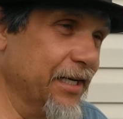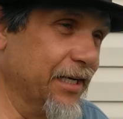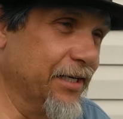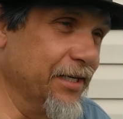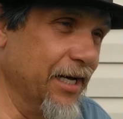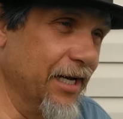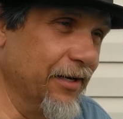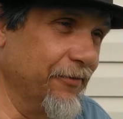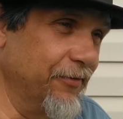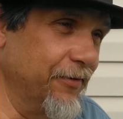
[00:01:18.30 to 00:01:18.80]

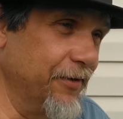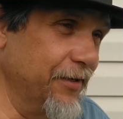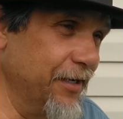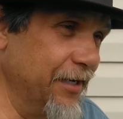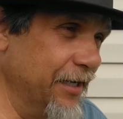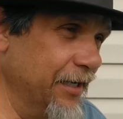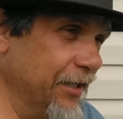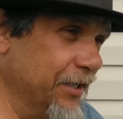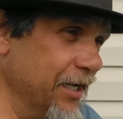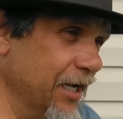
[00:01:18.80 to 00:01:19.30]
kind
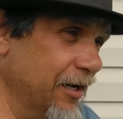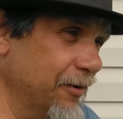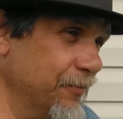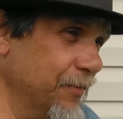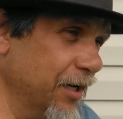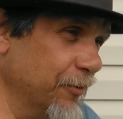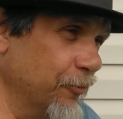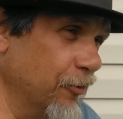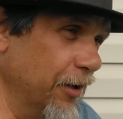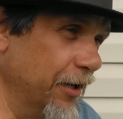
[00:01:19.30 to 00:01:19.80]
of
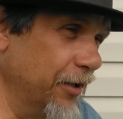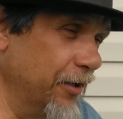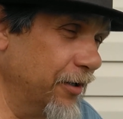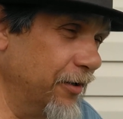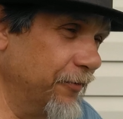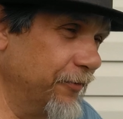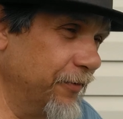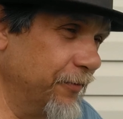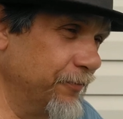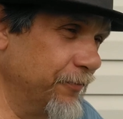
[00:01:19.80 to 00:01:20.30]
memory
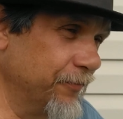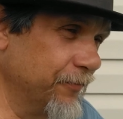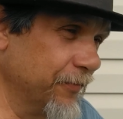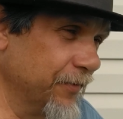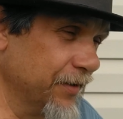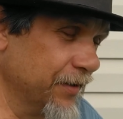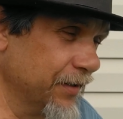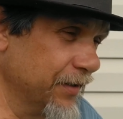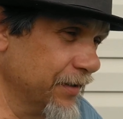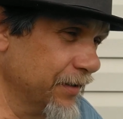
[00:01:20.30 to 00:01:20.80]
of,
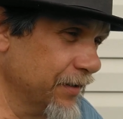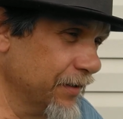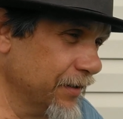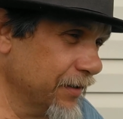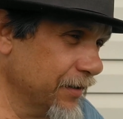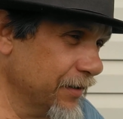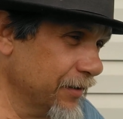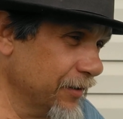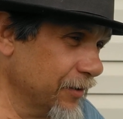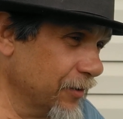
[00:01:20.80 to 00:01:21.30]

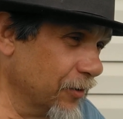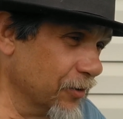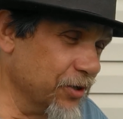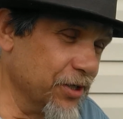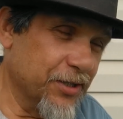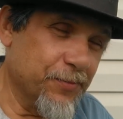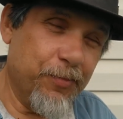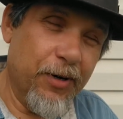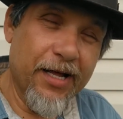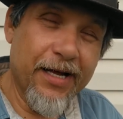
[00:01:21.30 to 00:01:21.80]
or
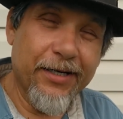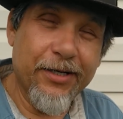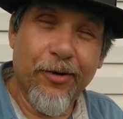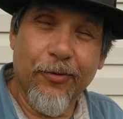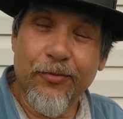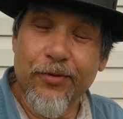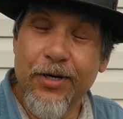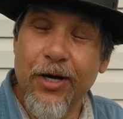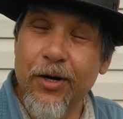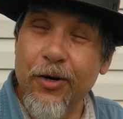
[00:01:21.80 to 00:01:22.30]
just plain
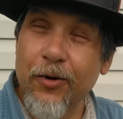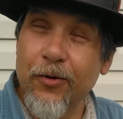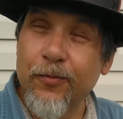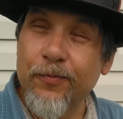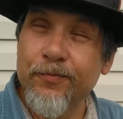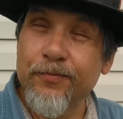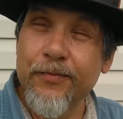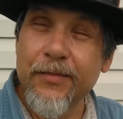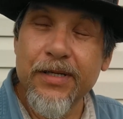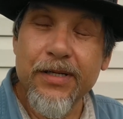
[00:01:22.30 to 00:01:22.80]
don't know,
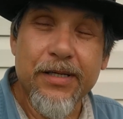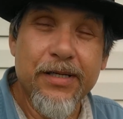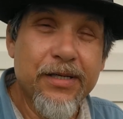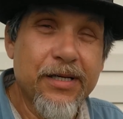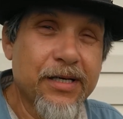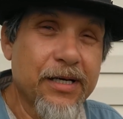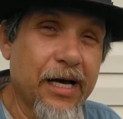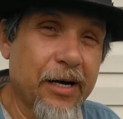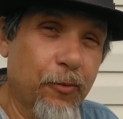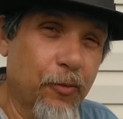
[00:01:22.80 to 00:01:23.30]

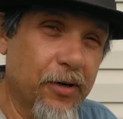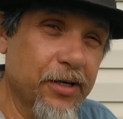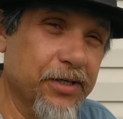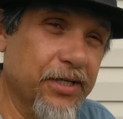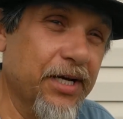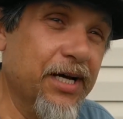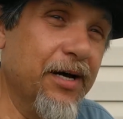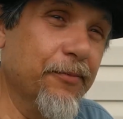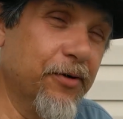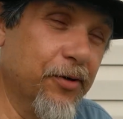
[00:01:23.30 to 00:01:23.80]
at one
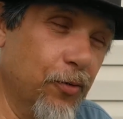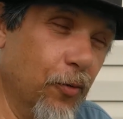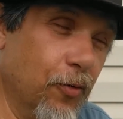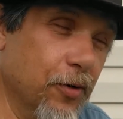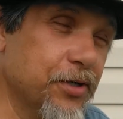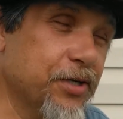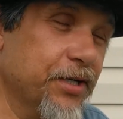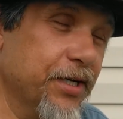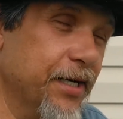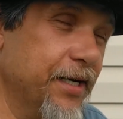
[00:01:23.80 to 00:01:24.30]
time, of
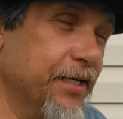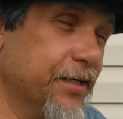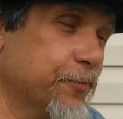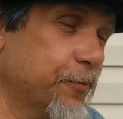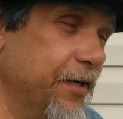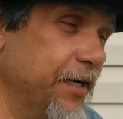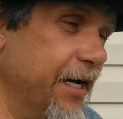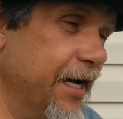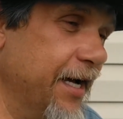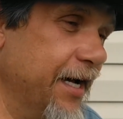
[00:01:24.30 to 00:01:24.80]
course, yes,
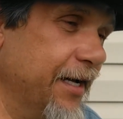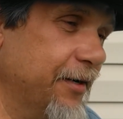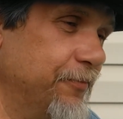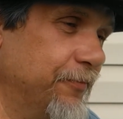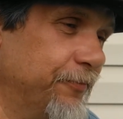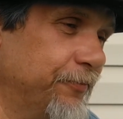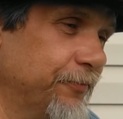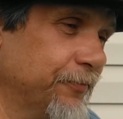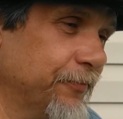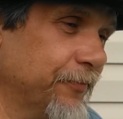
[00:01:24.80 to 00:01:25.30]
we had
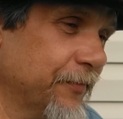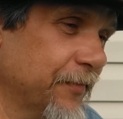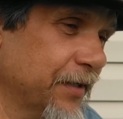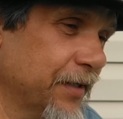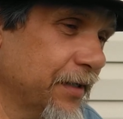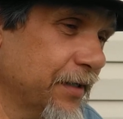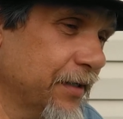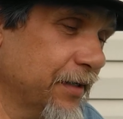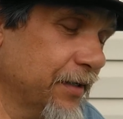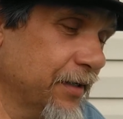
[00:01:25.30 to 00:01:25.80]

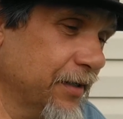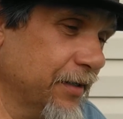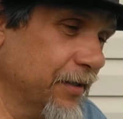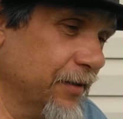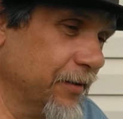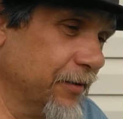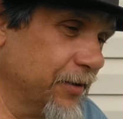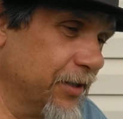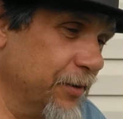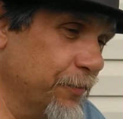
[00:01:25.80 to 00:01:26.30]

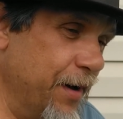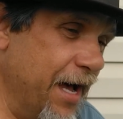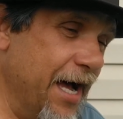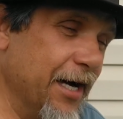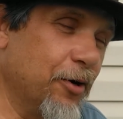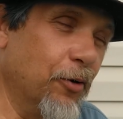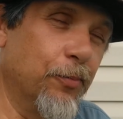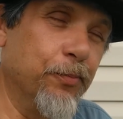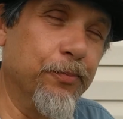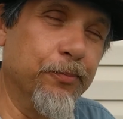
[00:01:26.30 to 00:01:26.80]

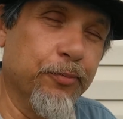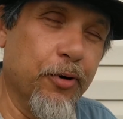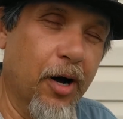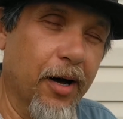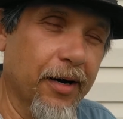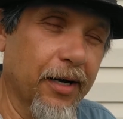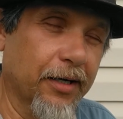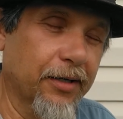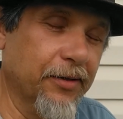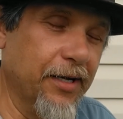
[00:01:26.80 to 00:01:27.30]
tobacco
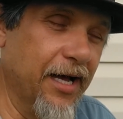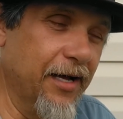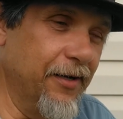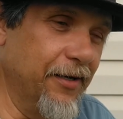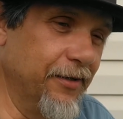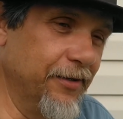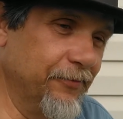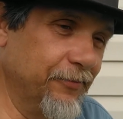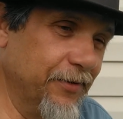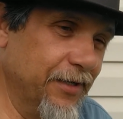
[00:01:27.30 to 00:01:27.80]
product
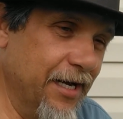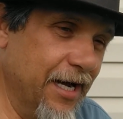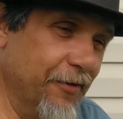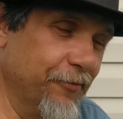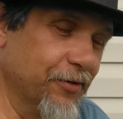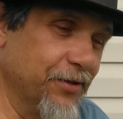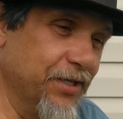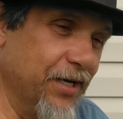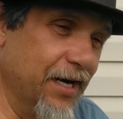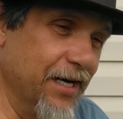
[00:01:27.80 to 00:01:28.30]

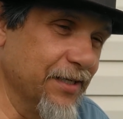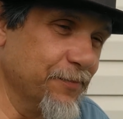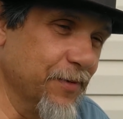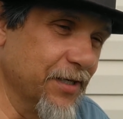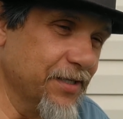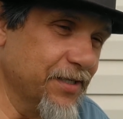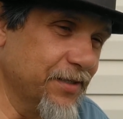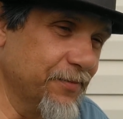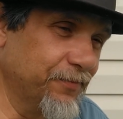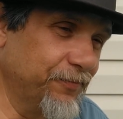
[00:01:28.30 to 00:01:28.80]

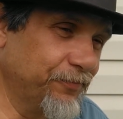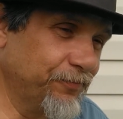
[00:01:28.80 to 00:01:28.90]
advertisements